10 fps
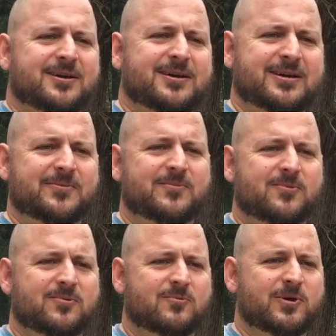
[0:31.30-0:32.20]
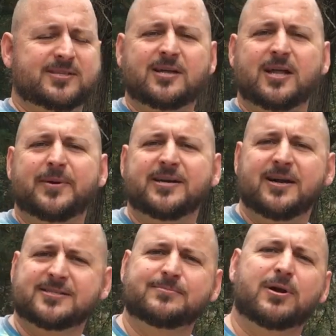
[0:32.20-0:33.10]
uh, where it's all about
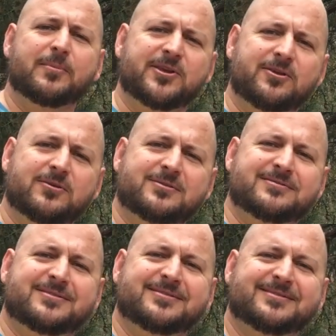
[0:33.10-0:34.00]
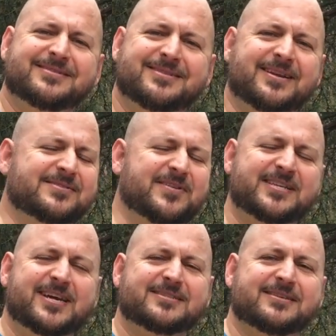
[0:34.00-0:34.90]
guns and barbecue, and it's
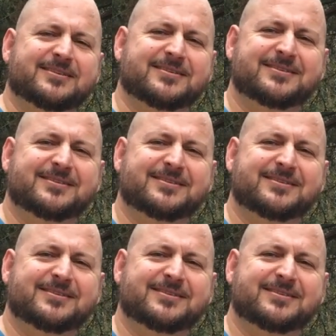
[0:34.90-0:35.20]
fantastic.